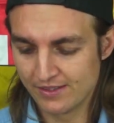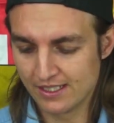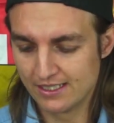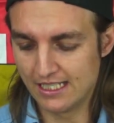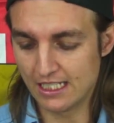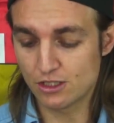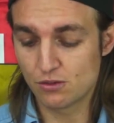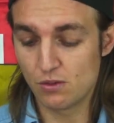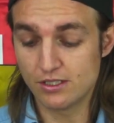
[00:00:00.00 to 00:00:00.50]

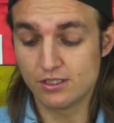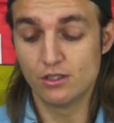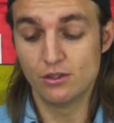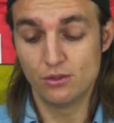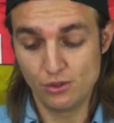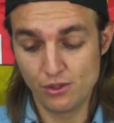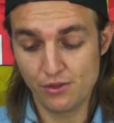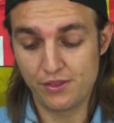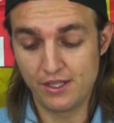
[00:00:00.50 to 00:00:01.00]
Next question,
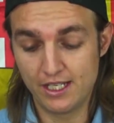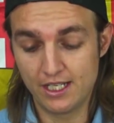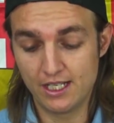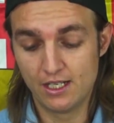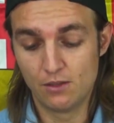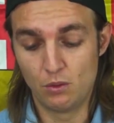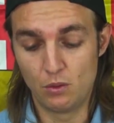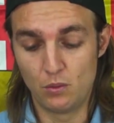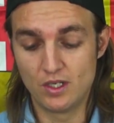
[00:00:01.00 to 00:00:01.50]
do you
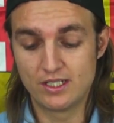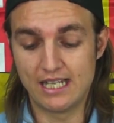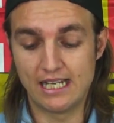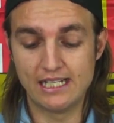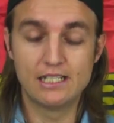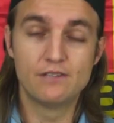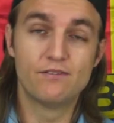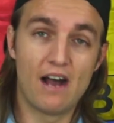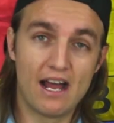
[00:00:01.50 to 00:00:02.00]
think we will
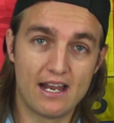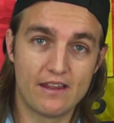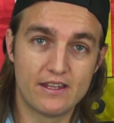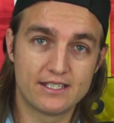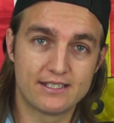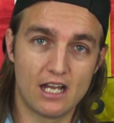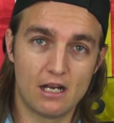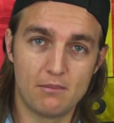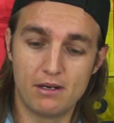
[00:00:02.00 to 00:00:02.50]
sign Dybala
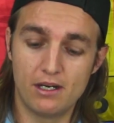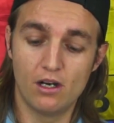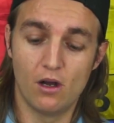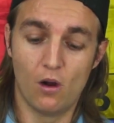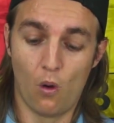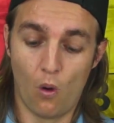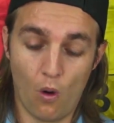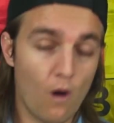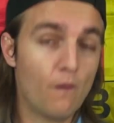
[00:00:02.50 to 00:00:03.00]
this summer?
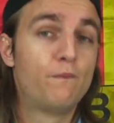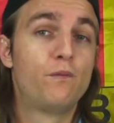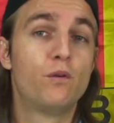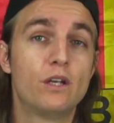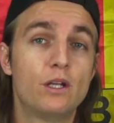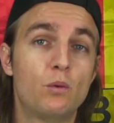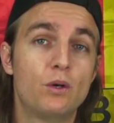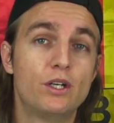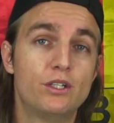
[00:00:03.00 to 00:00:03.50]

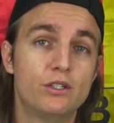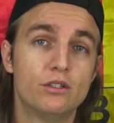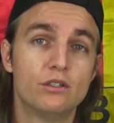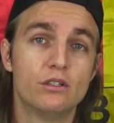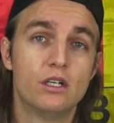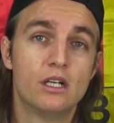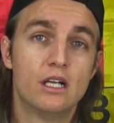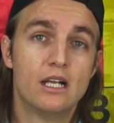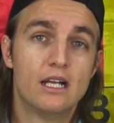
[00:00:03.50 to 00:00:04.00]
Hopefully we
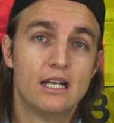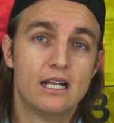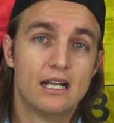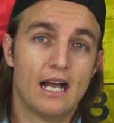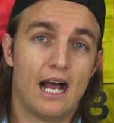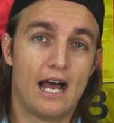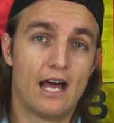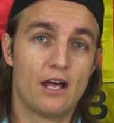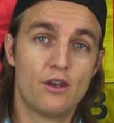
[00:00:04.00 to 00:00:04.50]
do.
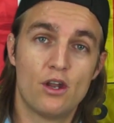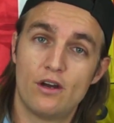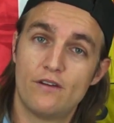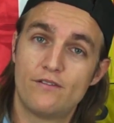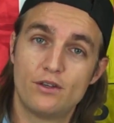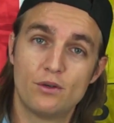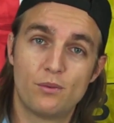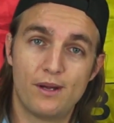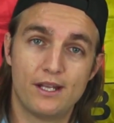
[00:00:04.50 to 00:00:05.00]
I don't know if
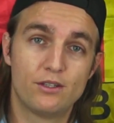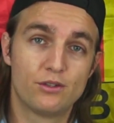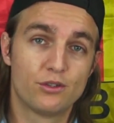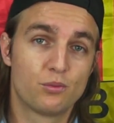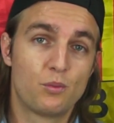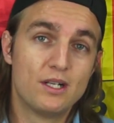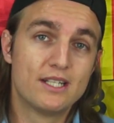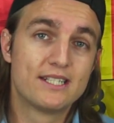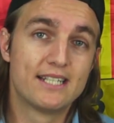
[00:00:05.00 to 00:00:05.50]
Juventus
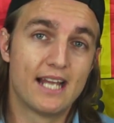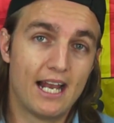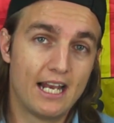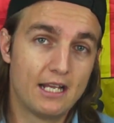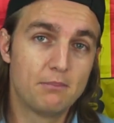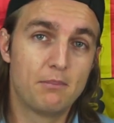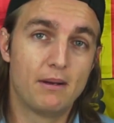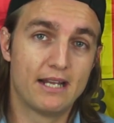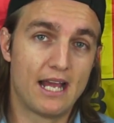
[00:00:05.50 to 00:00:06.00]
will sell
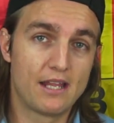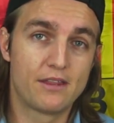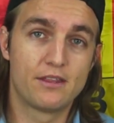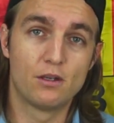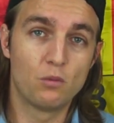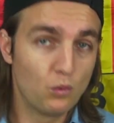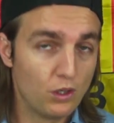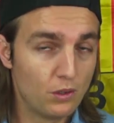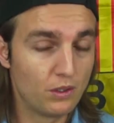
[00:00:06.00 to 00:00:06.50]
him, but I
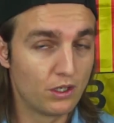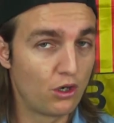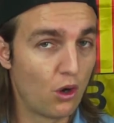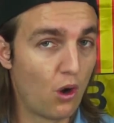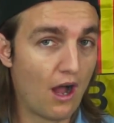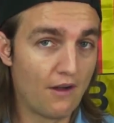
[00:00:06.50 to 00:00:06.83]
think we will go